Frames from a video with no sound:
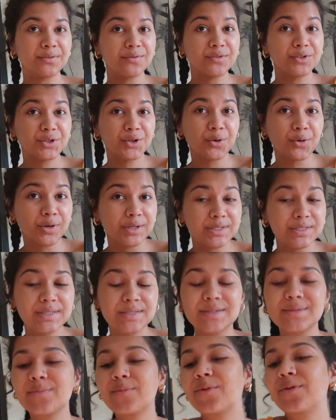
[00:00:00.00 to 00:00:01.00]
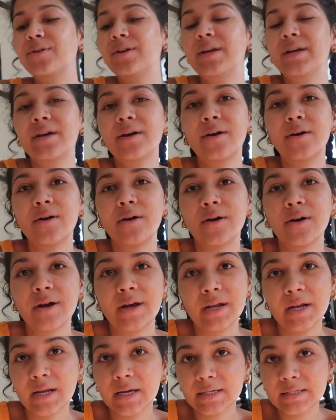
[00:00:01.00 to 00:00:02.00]
of choice this morning are
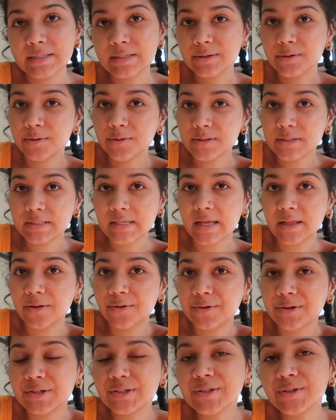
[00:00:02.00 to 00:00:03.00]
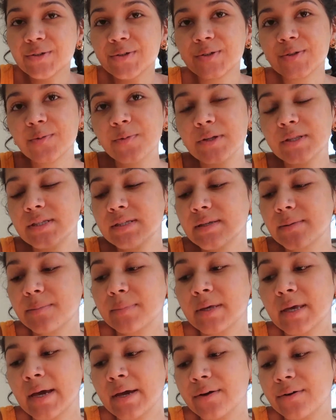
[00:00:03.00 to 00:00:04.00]
a nice little celery juice with some
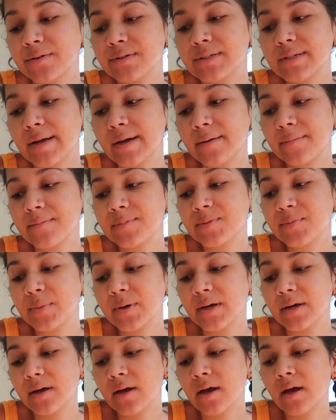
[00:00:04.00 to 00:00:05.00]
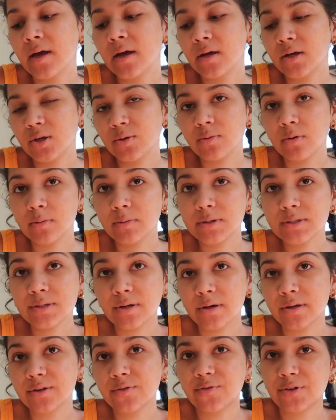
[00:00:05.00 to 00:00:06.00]
kale stems, but you probably
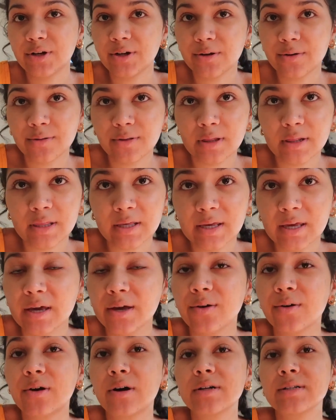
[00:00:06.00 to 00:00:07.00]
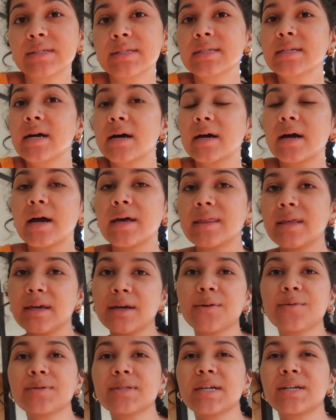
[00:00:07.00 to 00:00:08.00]
saw in the video that the kale got stuck. I think
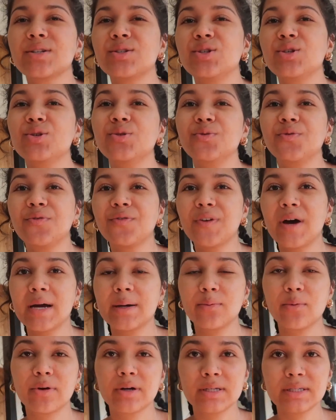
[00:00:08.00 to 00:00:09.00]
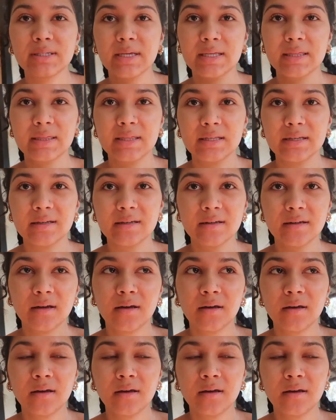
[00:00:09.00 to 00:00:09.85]
it was like too fibrous, like the